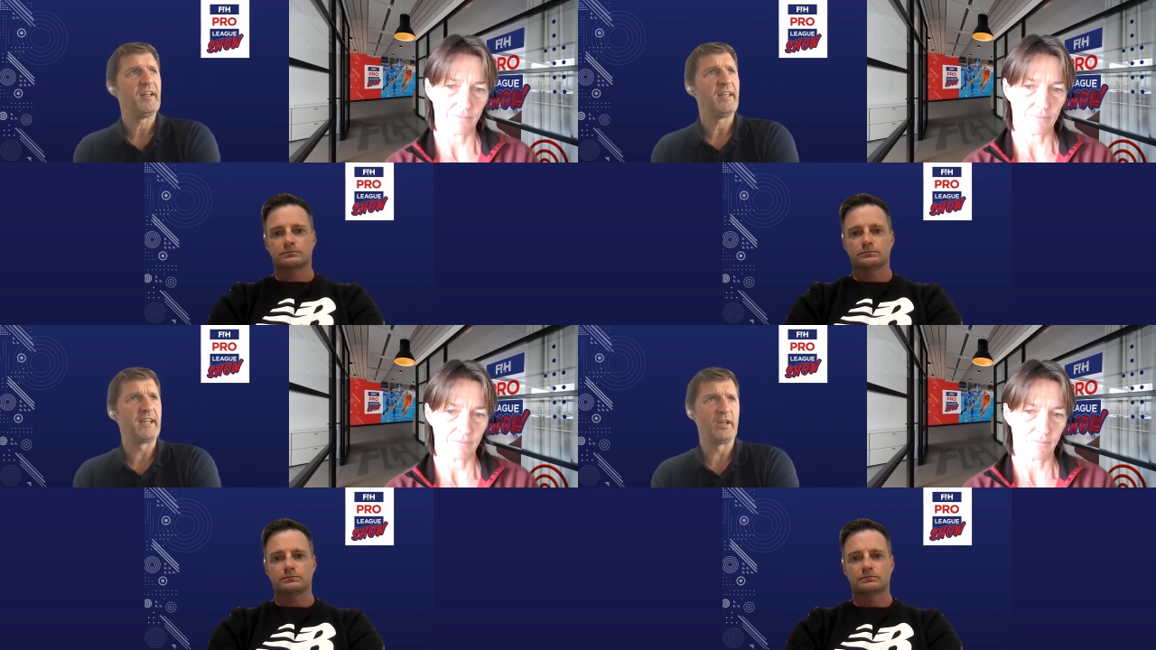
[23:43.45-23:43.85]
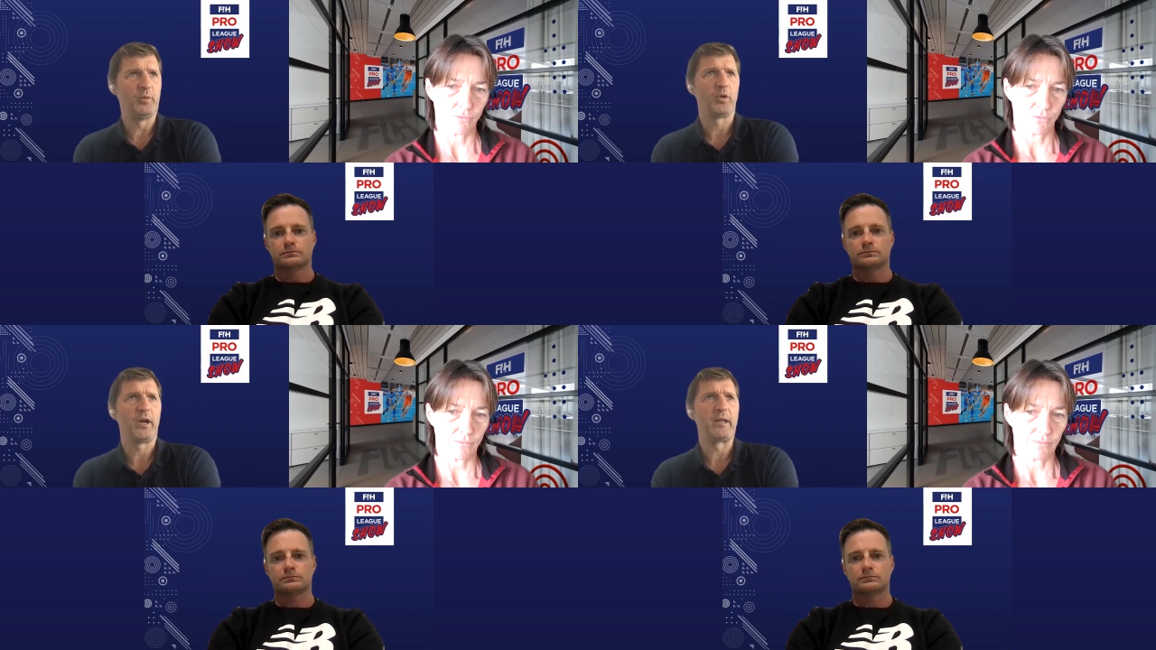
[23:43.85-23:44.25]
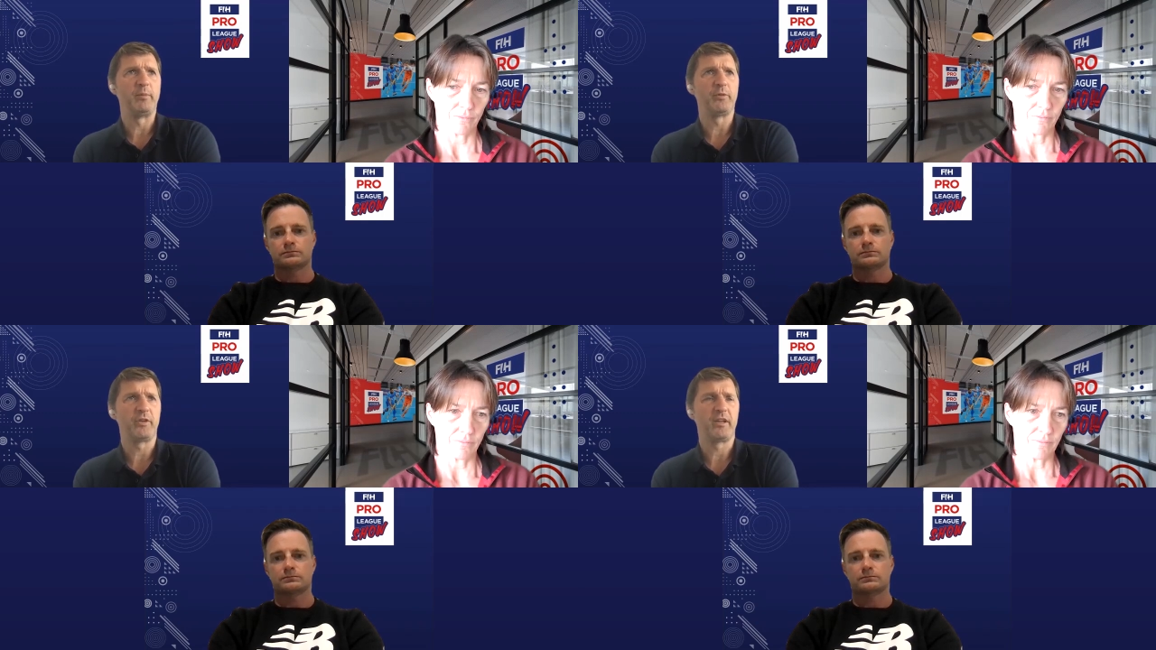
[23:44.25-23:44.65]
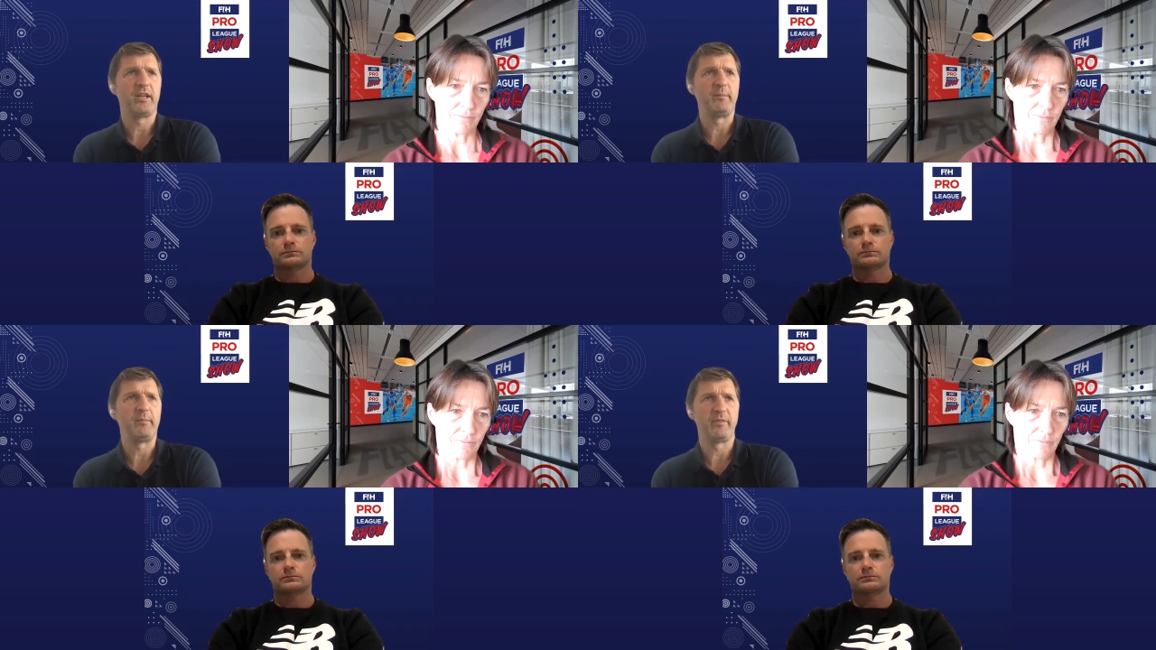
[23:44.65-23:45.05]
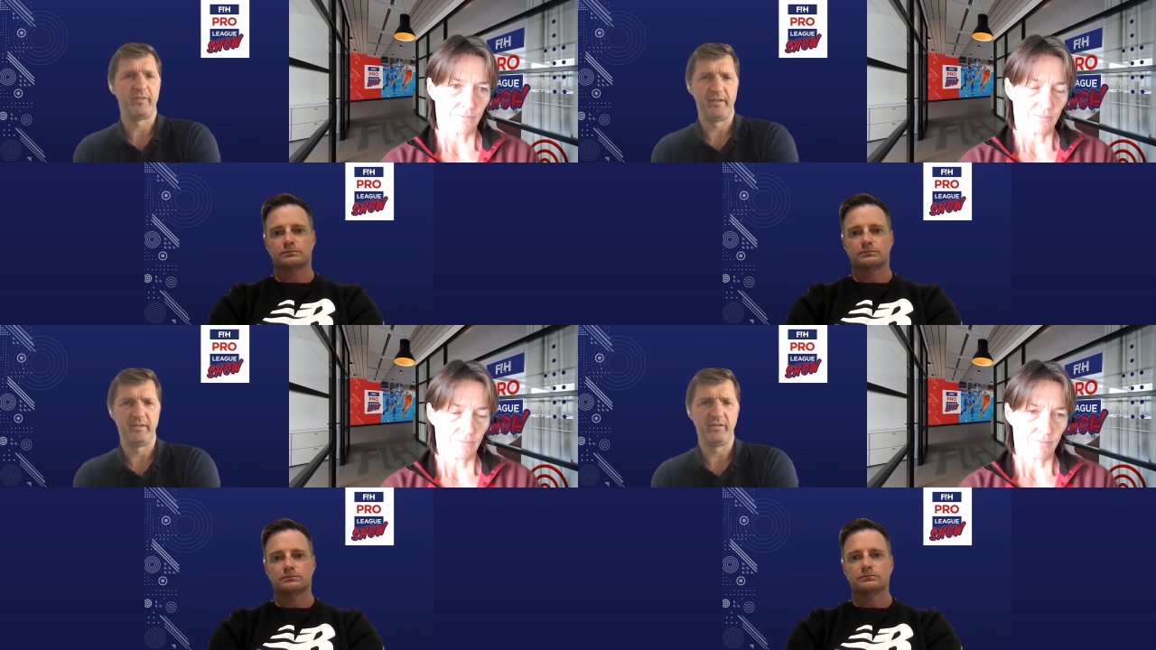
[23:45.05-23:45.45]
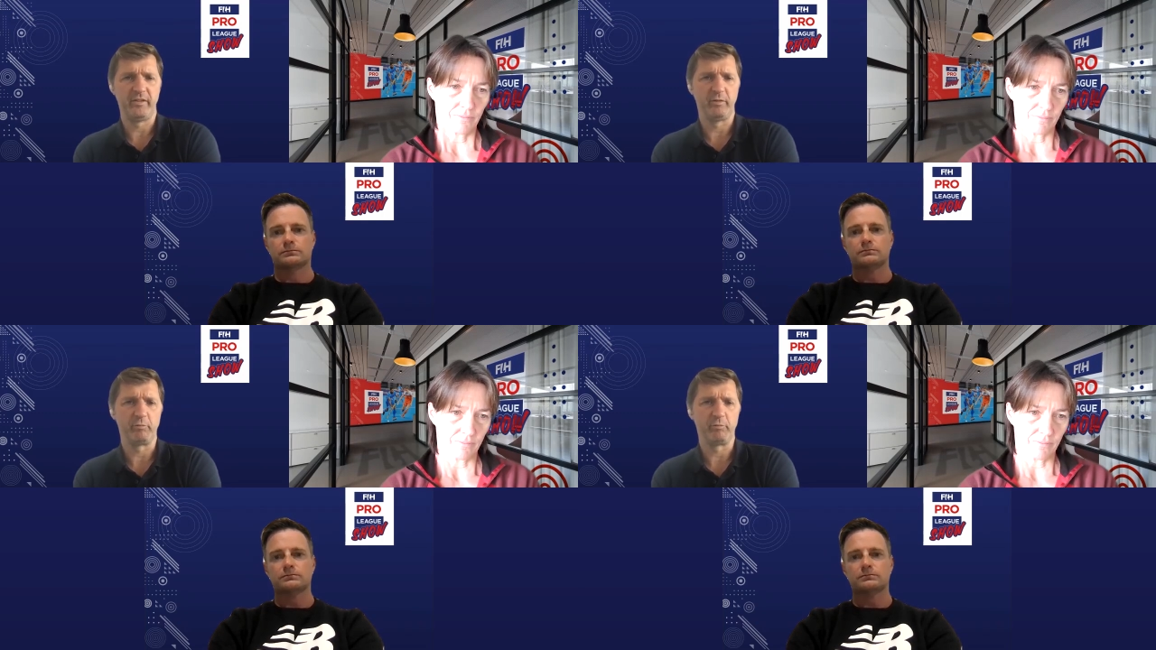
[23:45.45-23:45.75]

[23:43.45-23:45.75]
Speaker 1: England were able to keep defenders in